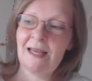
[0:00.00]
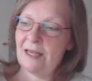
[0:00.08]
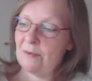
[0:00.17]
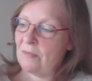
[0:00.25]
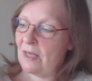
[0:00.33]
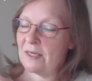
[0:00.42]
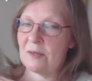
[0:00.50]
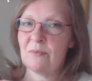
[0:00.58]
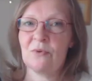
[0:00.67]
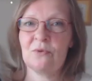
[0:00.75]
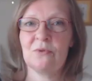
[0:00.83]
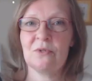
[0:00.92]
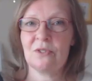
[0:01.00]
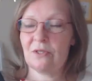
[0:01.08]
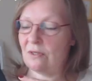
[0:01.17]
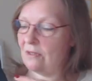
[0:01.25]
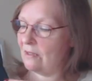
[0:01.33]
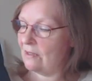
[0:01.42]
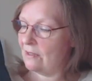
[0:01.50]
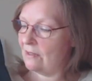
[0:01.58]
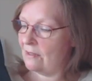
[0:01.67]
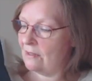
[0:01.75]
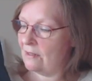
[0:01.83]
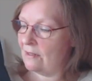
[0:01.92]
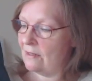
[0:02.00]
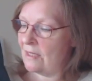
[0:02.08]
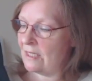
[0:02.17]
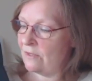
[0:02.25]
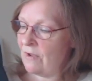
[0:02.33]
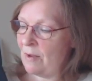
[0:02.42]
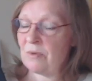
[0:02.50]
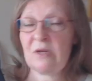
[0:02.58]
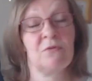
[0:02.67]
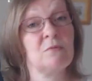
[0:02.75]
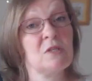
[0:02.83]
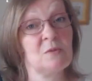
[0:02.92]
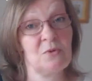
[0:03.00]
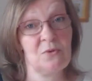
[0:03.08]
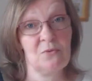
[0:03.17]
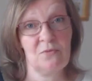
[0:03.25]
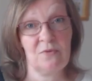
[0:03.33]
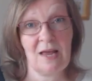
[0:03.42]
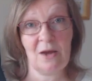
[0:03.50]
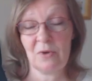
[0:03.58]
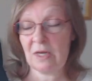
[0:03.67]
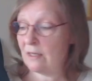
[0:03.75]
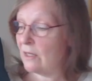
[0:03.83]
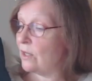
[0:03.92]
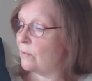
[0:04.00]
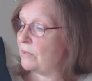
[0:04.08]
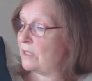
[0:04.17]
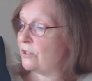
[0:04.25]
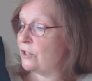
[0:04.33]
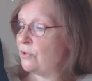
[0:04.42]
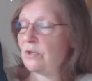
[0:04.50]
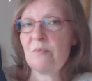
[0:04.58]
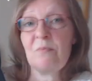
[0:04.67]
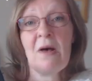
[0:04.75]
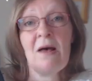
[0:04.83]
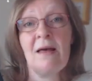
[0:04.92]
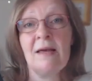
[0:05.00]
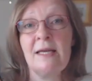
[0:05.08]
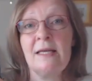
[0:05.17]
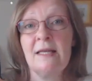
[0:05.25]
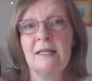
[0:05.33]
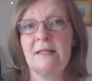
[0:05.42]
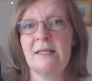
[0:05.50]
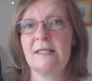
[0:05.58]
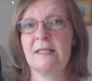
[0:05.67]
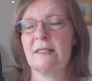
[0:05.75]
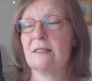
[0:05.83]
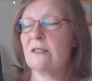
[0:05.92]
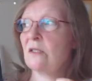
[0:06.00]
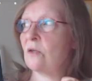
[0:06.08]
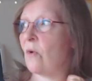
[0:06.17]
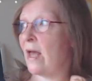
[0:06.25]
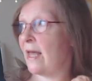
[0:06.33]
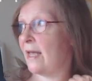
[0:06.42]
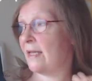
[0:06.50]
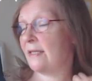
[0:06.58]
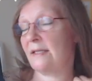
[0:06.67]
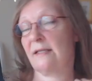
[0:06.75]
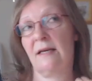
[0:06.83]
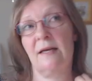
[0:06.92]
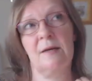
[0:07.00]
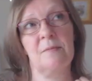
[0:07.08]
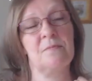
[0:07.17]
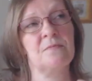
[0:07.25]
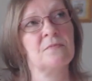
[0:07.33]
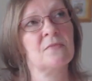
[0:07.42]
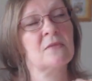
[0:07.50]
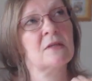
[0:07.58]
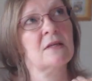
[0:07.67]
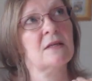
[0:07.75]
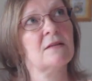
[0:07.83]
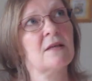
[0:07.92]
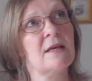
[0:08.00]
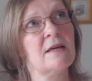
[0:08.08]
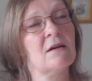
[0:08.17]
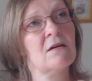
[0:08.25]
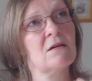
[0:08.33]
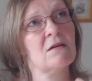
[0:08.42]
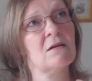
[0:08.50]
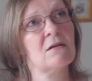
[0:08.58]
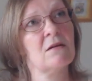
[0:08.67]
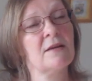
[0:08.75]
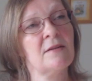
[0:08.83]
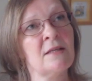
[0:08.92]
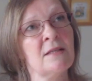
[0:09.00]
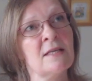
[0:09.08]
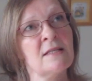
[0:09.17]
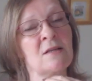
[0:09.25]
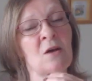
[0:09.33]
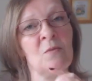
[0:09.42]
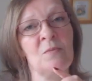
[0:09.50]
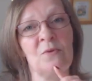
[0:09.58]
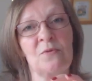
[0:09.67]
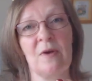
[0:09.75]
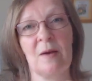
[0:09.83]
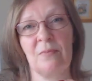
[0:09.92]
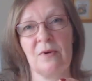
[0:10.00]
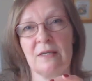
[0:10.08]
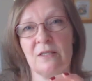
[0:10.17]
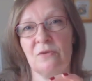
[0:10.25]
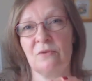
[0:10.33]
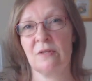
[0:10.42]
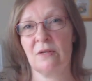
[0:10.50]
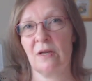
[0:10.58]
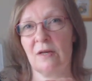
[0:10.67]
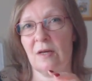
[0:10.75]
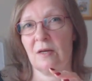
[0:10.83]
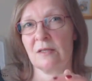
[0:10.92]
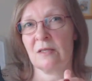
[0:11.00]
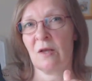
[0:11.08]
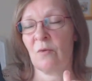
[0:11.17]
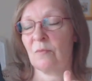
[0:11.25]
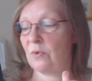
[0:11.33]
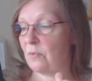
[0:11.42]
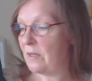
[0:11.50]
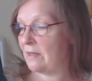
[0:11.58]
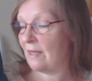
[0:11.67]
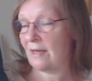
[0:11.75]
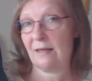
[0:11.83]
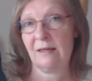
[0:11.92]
And I bought this fabric from Spoonflower because you can buy these little squares. They are, I think they're sample fabrics, a sample, but